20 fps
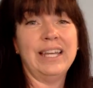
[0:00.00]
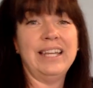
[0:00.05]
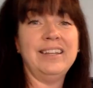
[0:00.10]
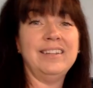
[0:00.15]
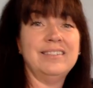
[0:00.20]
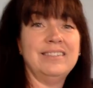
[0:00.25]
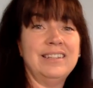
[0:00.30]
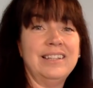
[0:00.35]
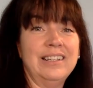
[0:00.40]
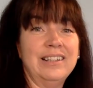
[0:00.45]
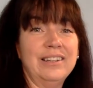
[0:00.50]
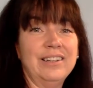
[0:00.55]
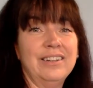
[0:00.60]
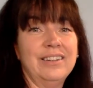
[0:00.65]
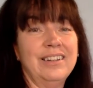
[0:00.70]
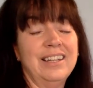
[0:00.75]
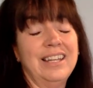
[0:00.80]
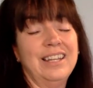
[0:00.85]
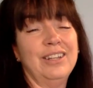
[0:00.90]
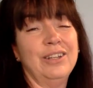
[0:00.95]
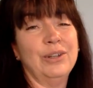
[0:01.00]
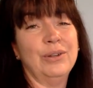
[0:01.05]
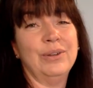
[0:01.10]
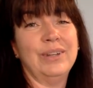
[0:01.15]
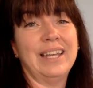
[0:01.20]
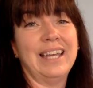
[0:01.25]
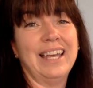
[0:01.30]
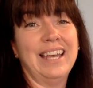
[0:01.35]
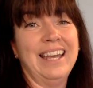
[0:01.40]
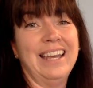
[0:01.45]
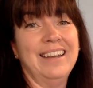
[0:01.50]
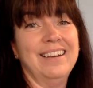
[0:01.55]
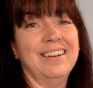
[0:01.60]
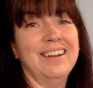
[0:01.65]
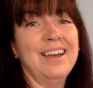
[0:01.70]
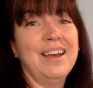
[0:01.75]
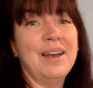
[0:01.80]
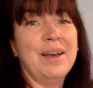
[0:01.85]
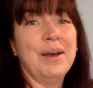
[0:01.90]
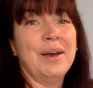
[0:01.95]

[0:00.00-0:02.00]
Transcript: easy you can